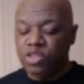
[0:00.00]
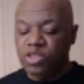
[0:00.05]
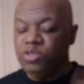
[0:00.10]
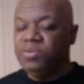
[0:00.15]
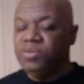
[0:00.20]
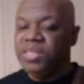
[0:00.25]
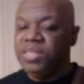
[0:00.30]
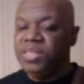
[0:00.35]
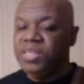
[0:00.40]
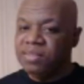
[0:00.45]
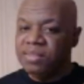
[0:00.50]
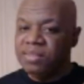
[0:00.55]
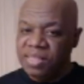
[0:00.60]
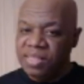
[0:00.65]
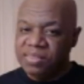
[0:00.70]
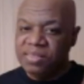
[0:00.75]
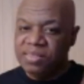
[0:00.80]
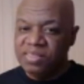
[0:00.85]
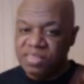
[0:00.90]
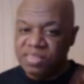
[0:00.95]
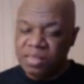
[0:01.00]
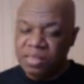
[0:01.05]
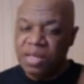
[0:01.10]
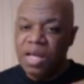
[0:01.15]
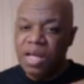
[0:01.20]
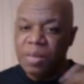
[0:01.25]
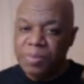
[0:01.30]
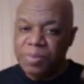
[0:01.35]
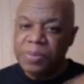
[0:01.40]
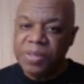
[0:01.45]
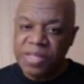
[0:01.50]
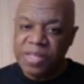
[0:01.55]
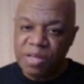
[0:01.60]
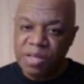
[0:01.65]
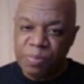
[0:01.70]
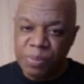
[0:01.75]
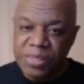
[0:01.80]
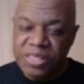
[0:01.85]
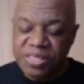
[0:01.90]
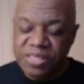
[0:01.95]
So you need to listen to people
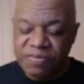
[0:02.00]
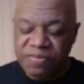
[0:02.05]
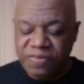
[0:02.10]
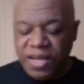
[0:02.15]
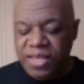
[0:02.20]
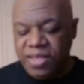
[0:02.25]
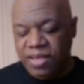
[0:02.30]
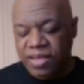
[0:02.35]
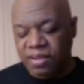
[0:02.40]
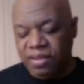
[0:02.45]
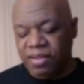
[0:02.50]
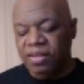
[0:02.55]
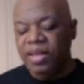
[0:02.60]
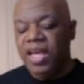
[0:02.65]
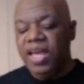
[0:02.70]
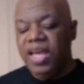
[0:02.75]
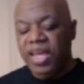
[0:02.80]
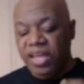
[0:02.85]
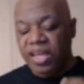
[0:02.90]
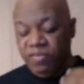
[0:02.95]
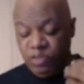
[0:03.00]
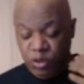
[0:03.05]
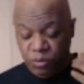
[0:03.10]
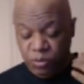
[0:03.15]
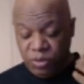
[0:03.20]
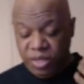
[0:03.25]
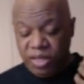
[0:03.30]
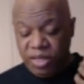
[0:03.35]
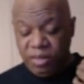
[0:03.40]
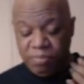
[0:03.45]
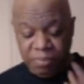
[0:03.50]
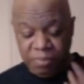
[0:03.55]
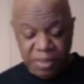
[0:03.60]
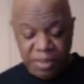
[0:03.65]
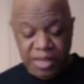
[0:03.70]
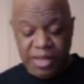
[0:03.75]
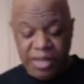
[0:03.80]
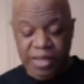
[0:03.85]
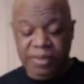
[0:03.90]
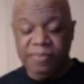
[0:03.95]
that are preaching faith healing. If you need
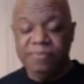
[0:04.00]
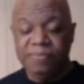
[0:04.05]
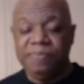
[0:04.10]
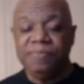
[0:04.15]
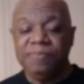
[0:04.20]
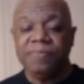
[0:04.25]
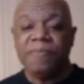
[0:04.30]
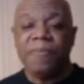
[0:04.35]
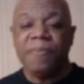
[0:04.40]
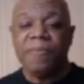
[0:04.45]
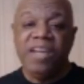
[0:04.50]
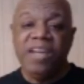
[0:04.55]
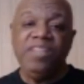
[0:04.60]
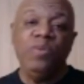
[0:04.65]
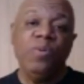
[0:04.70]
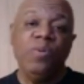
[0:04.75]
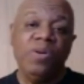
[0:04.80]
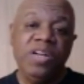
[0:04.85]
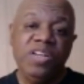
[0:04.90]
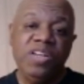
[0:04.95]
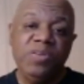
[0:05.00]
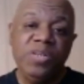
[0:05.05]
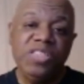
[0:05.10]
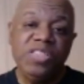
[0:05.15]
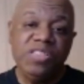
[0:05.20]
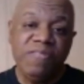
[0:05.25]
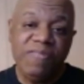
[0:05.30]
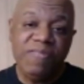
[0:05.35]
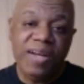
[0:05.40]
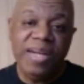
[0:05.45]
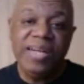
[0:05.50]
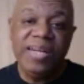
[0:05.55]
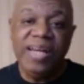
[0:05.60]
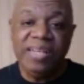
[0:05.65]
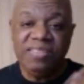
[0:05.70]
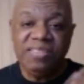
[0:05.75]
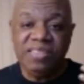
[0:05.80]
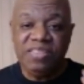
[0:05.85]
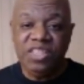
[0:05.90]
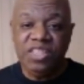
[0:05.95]
money and you want to increase your
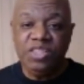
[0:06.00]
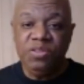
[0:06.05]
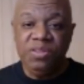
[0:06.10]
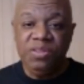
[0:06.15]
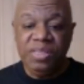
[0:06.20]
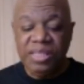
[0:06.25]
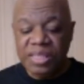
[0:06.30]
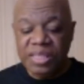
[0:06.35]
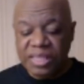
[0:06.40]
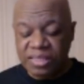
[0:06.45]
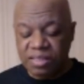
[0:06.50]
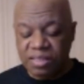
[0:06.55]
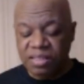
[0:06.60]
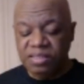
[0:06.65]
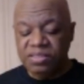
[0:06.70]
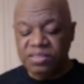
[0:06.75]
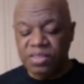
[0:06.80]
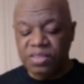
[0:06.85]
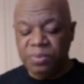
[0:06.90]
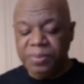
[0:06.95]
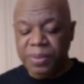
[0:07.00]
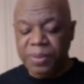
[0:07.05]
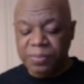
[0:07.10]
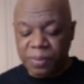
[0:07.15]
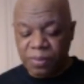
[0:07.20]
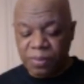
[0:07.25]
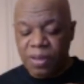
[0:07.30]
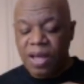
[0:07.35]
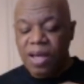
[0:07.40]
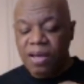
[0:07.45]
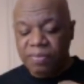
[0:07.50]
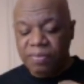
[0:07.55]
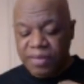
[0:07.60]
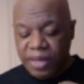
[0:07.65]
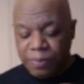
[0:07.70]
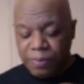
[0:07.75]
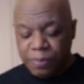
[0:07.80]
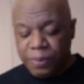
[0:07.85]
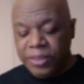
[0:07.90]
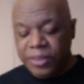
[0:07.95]
finances, then you need to listen to people
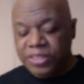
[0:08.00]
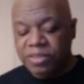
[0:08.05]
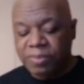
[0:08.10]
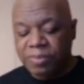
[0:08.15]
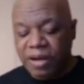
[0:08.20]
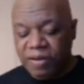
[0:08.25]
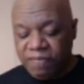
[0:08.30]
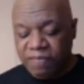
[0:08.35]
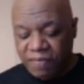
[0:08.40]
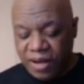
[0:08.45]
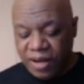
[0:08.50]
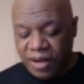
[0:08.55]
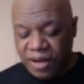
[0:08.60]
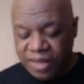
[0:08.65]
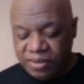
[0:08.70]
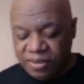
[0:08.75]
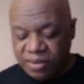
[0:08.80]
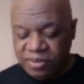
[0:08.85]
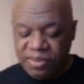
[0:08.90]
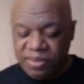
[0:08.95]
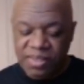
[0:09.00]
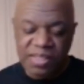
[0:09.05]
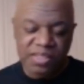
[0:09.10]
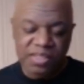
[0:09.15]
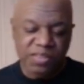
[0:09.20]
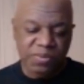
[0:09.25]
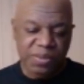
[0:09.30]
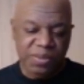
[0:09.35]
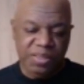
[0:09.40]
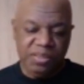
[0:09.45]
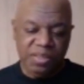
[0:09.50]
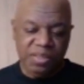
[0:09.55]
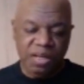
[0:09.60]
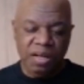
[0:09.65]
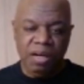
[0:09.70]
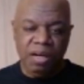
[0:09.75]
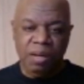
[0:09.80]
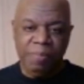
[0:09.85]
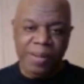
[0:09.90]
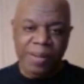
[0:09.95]
that preach about finances and increase.
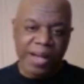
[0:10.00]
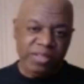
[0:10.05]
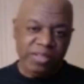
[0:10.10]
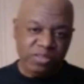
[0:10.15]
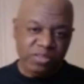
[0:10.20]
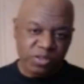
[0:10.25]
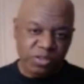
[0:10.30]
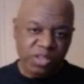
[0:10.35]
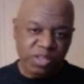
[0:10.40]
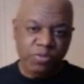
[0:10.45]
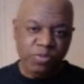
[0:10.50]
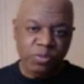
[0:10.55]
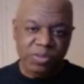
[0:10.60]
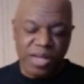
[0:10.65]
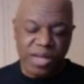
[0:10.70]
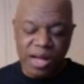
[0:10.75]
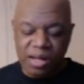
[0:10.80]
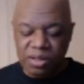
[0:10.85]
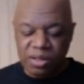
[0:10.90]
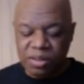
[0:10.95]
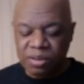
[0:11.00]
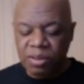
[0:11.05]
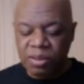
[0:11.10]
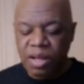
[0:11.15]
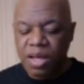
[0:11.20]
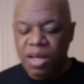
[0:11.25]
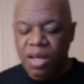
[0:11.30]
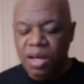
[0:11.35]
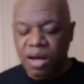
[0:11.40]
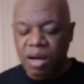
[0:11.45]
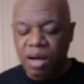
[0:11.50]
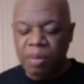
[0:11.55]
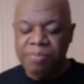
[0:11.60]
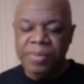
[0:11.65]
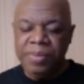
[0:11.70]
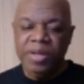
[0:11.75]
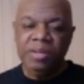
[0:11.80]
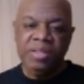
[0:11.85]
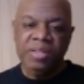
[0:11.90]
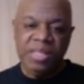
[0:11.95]
Uh, Pastor Creflo Dollar, uh,
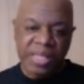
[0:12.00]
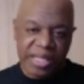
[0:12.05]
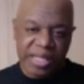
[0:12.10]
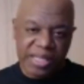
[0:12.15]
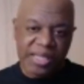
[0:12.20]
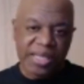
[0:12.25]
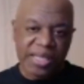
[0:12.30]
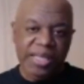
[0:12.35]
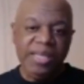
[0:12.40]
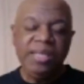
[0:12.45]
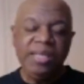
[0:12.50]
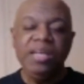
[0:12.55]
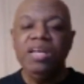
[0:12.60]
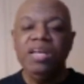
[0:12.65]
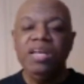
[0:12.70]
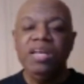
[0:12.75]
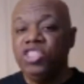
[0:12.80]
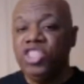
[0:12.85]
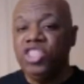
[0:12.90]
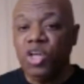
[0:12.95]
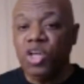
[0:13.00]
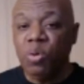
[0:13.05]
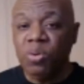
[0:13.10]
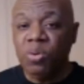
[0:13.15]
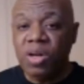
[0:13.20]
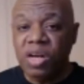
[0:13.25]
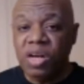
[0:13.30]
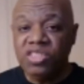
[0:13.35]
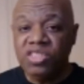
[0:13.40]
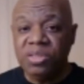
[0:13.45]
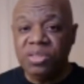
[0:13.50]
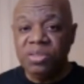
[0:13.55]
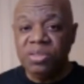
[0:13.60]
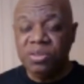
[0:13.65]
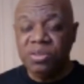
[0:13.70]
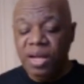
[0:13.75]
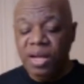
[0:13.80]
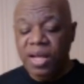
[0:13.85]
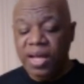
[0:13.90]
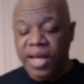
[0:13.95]
Marilyn Hickey, Joan
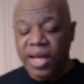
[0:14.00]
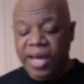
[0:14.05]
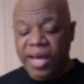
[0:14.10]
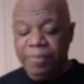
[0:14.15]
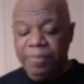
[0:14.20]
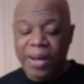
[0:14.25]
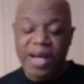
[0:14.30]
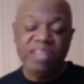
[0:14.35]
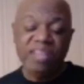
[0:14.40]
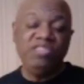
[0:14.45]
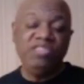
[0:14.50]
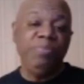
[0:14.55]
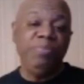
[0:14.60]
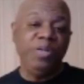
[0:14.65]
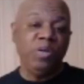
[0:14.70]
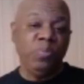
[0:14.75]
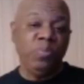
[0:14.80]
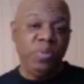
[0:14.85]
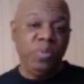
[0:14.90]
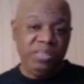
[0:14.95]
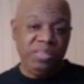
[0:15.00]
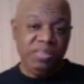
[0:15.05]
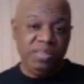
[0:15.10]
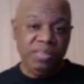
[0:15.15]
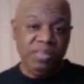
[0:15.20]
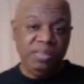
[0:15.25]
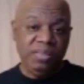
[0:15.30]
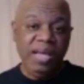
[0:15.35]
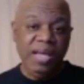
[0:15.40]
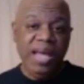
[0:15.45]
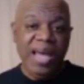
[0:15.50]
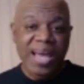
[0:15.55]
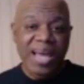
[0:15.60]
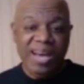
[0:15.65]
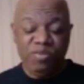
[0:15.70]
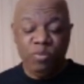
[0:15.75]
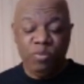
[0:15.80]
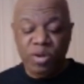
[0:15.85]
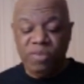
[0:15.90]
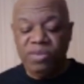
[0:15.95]
Hunter, and Pastor Bill Winston
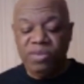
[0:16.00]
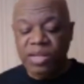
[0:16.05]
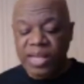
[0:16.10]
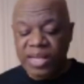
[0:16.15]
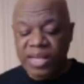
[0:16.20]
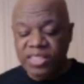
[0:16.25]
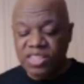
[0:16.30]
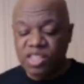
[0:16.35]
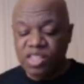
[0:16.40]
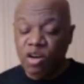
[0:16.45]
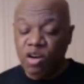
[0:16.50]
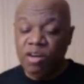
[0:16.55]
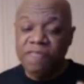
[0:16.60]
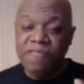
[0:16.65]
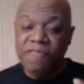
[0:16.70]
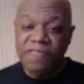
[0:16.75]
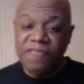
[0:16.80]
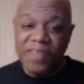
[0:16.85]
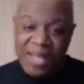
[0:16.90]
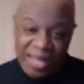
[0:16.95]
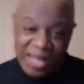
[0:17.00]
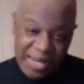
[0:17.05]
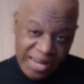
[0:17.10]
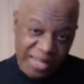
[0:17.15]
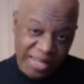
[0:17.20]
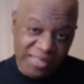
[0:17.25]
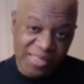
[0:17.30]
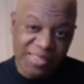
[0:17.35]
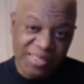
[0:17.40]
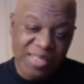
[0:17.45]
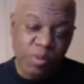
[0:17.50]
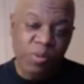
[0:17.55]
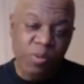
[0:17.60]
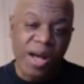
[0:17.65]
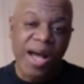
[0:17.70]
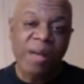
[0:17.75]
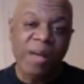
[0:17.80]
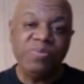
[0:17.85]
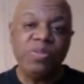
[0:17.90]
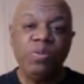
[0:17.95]
have revelation on finances that
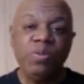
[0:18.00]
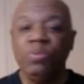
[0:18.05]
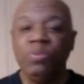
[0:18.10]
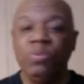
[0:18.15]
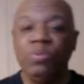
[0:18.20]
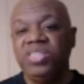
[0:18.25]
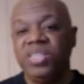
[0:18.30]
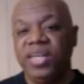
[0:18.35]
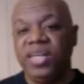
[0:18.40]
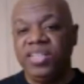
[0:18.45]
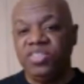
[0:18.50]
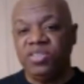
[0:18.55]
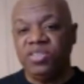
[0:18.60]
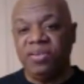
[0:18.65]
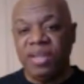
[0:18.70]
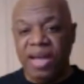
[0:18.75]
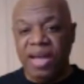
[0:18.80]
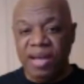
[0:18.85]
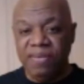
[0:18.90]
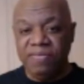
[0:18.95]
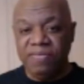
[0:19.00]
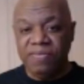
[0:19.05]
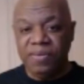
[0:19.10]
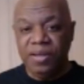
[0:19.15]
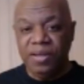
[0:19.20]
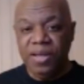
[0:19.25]
will absolutely change your life.